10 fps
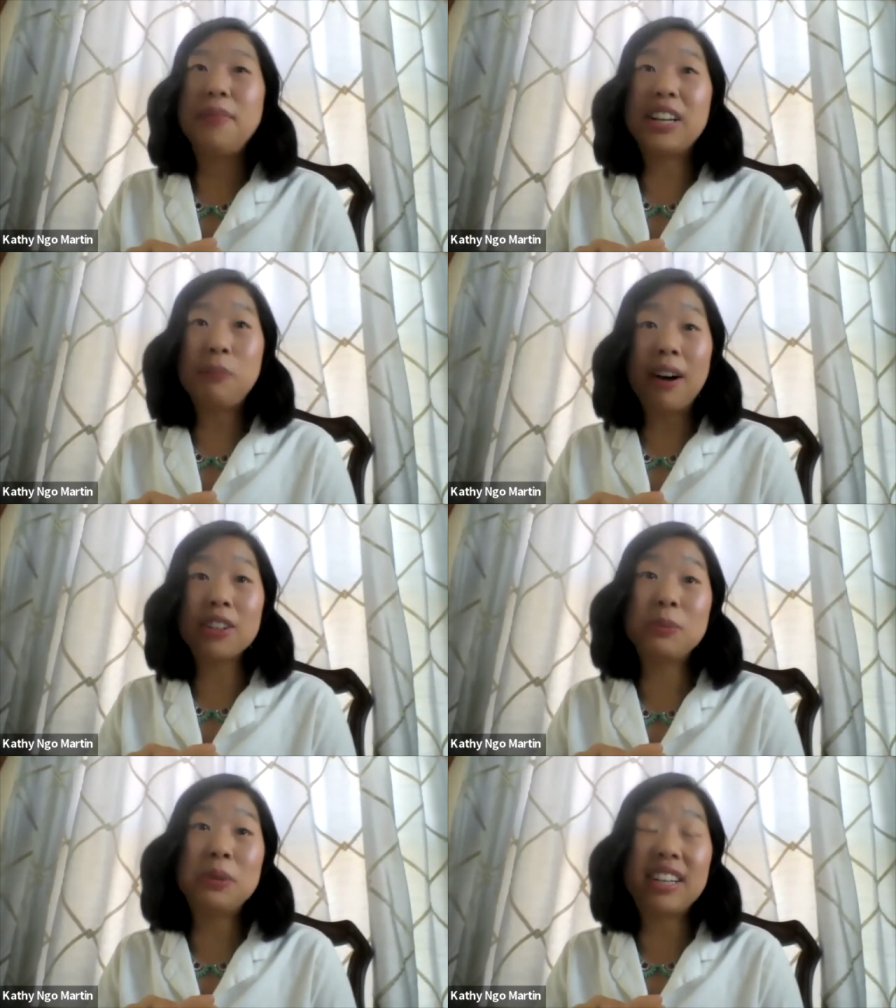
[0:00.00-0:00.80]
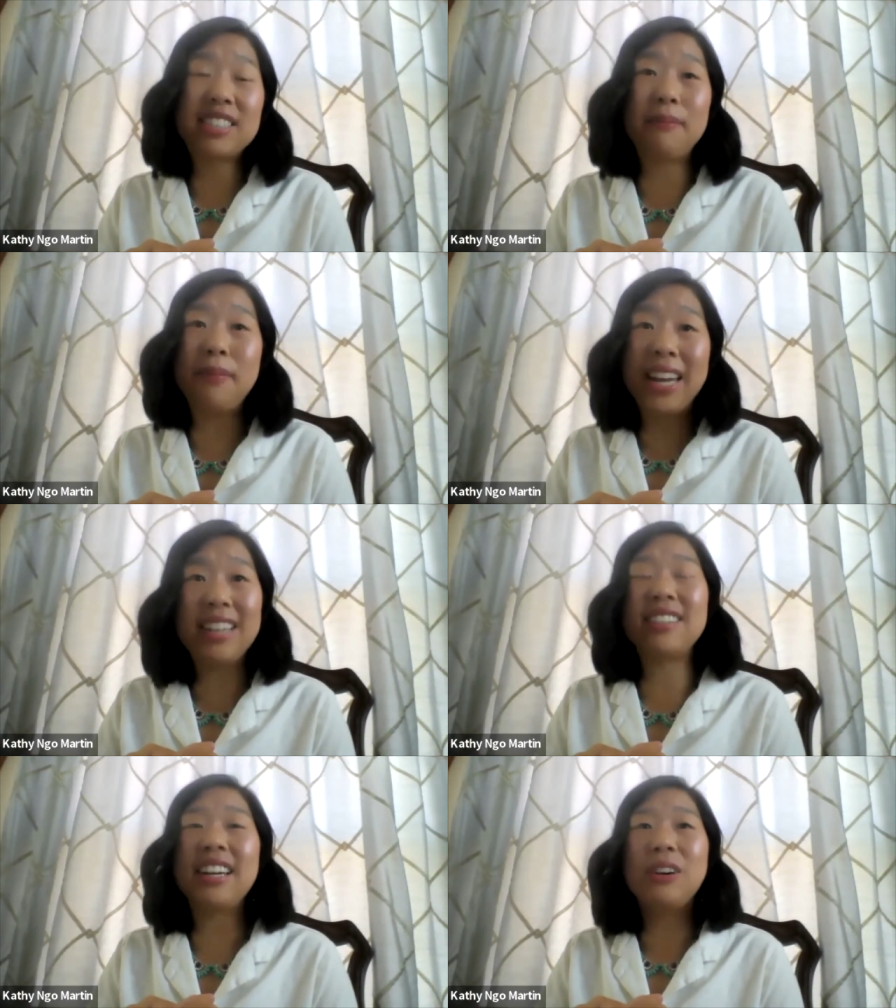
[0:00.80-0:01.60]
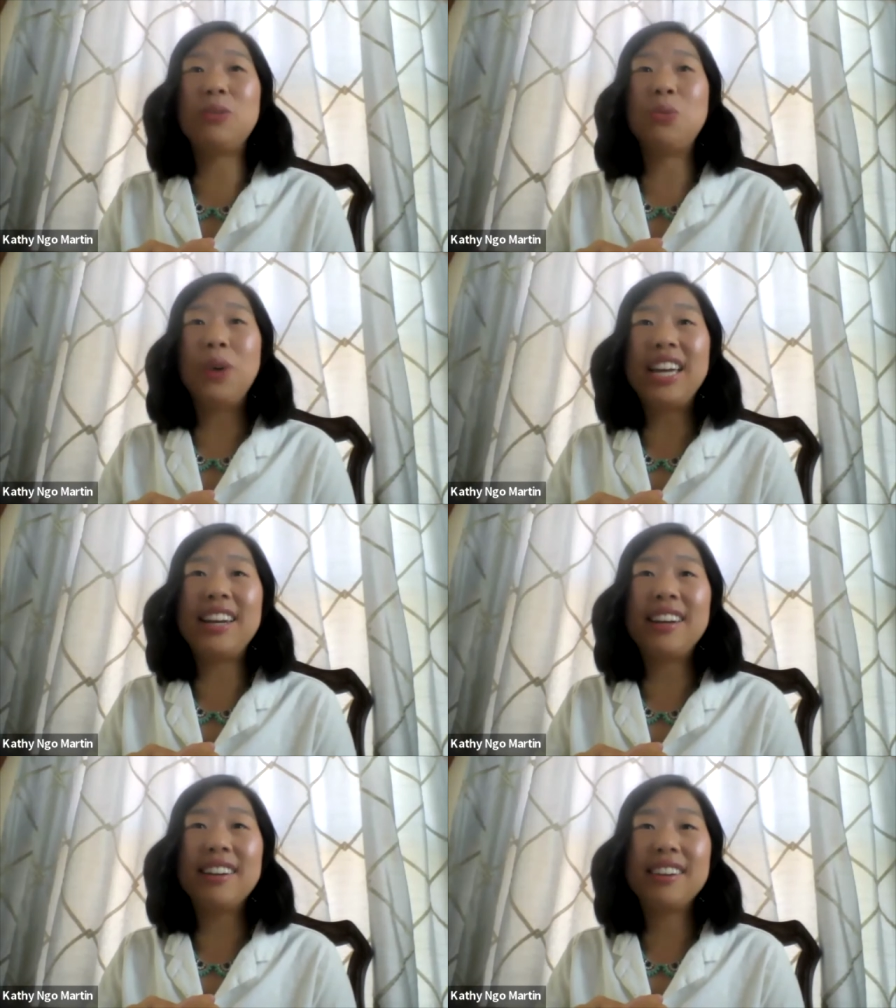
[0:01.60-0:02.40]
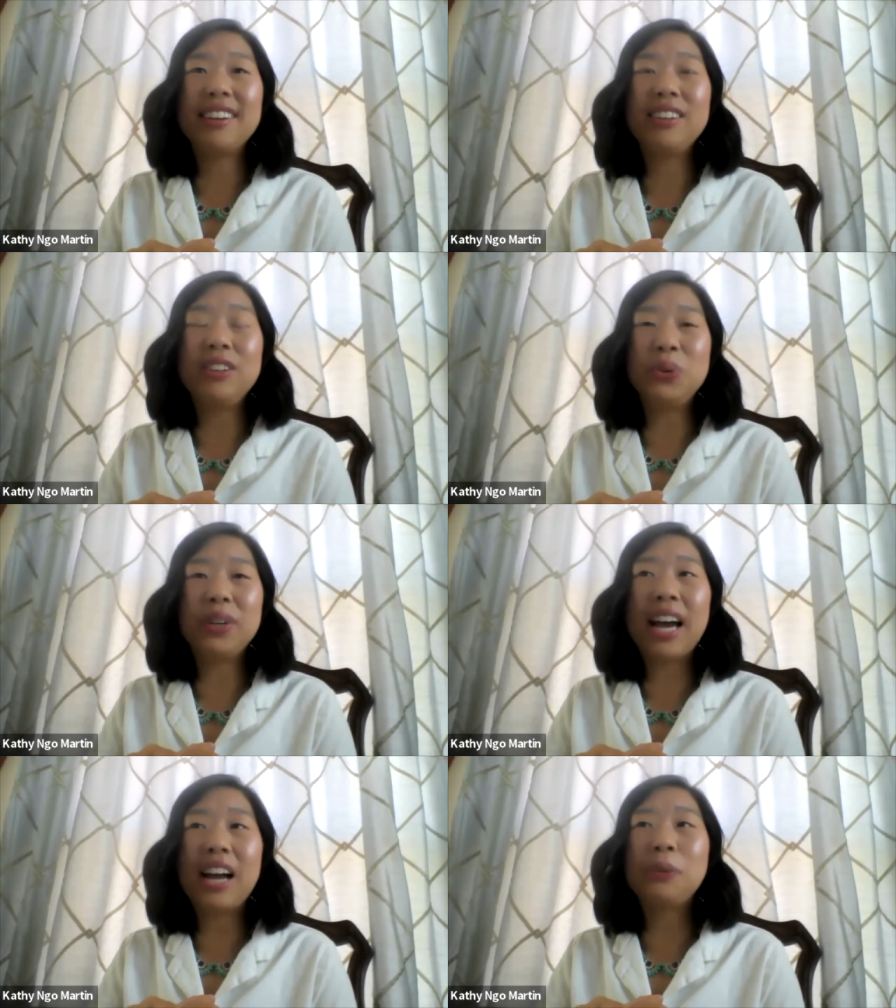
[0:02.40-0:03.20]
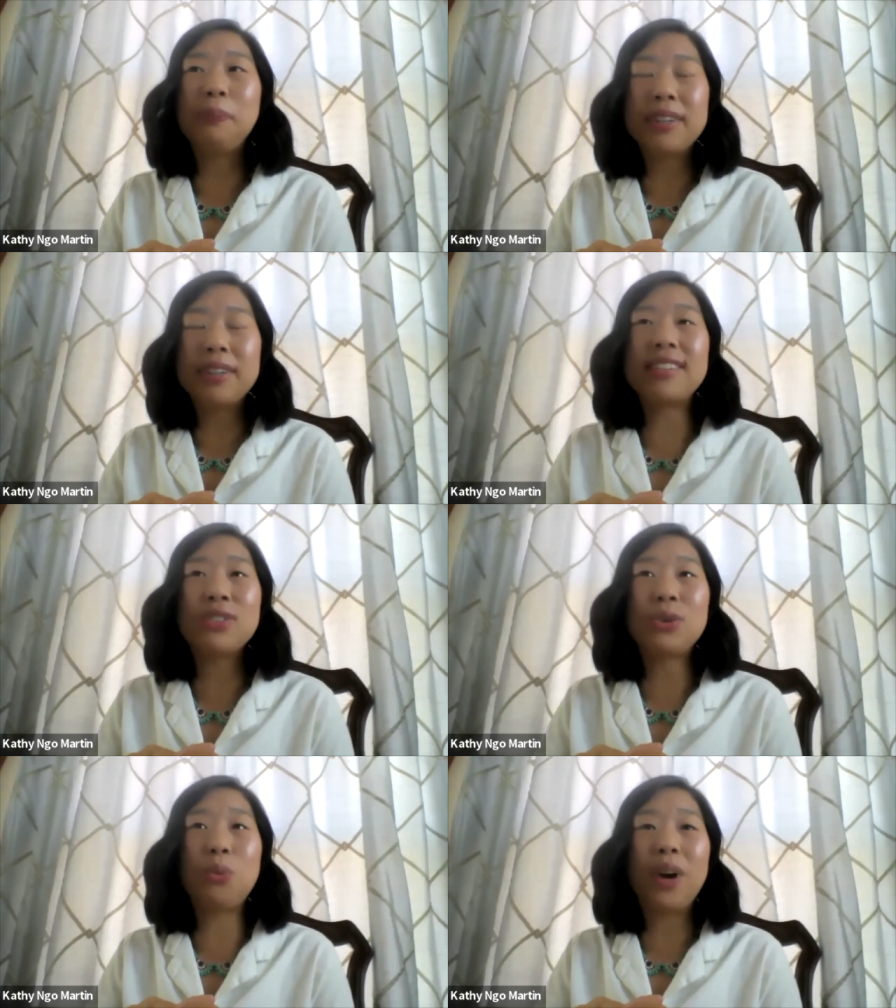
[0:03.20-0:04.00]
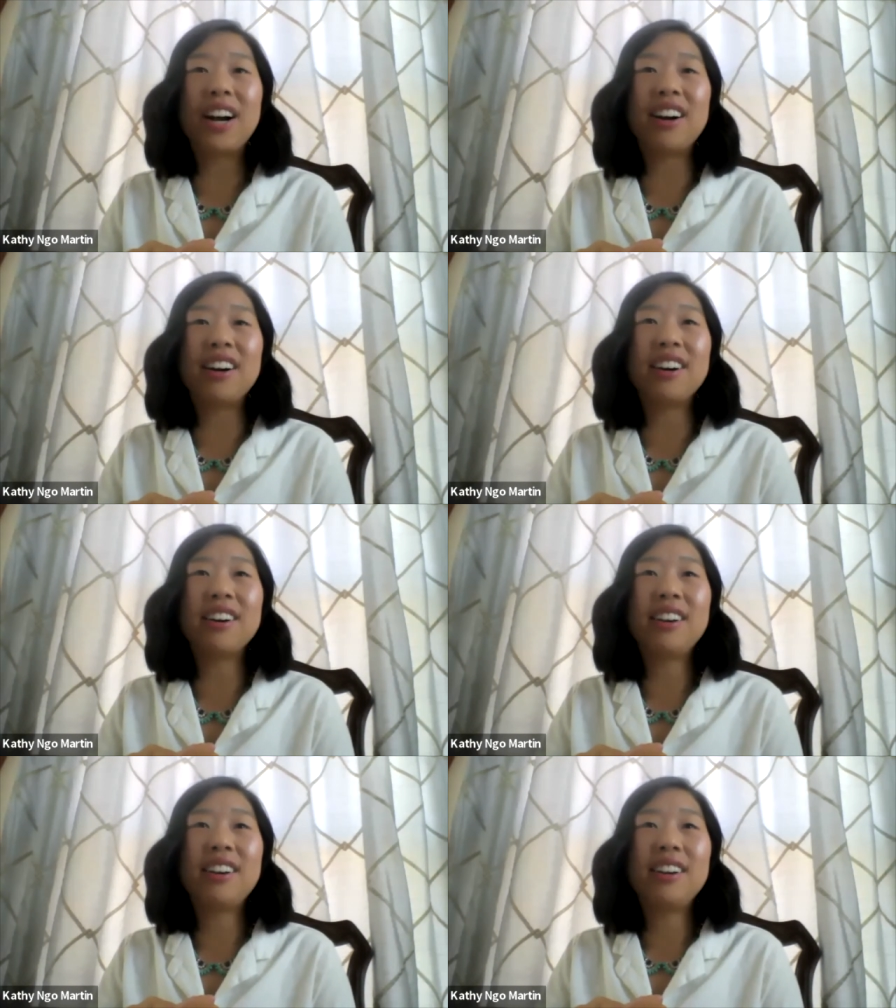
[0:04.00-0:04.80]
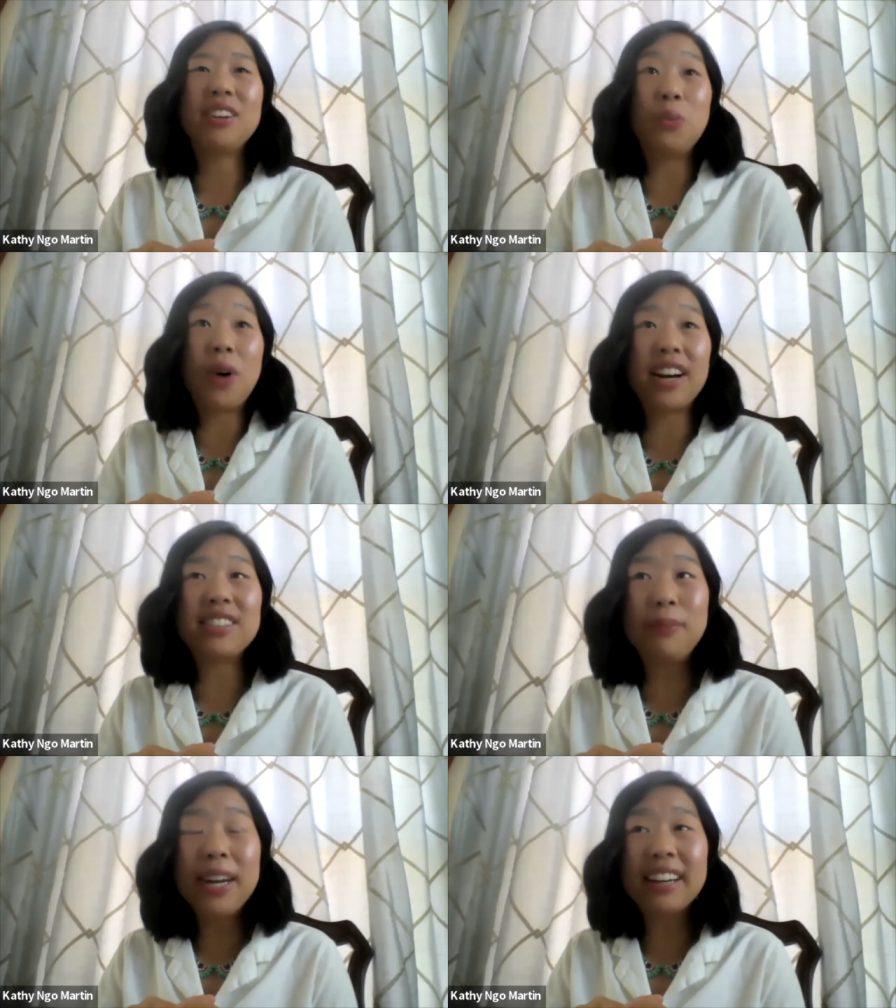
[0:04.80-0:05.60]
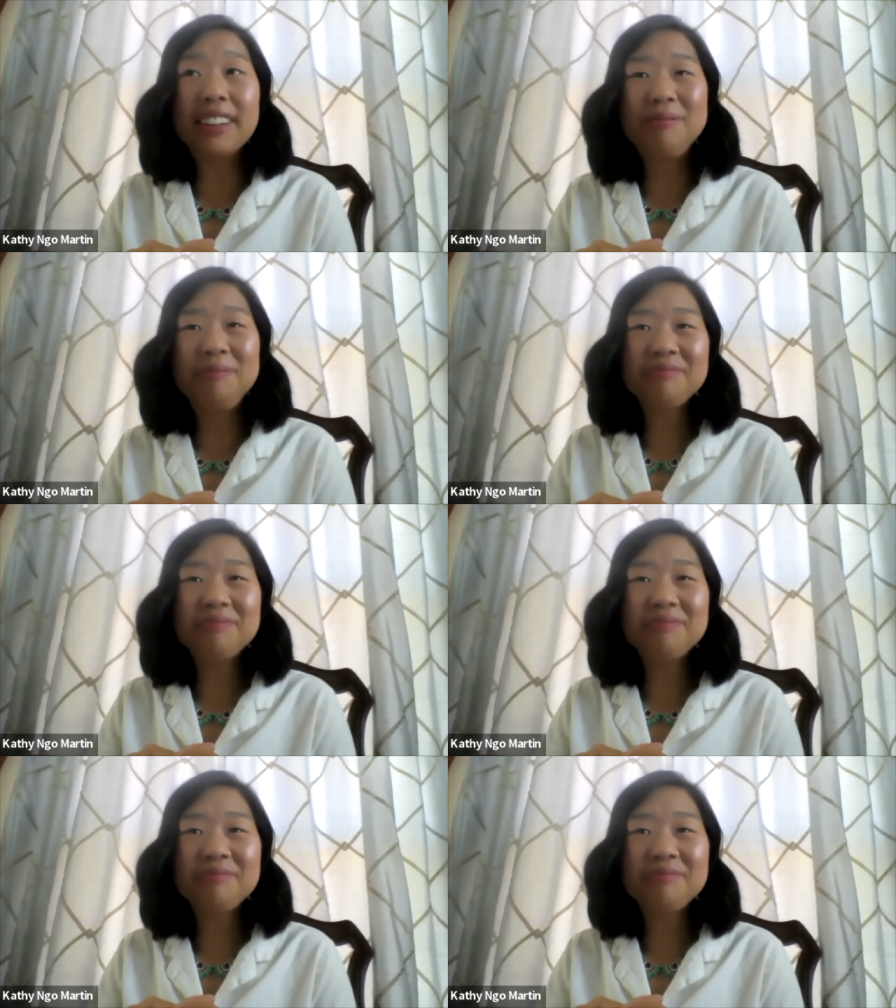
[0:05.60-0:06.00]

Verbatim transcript: But it's possible and it's amazing when you get your business to where you want it to be.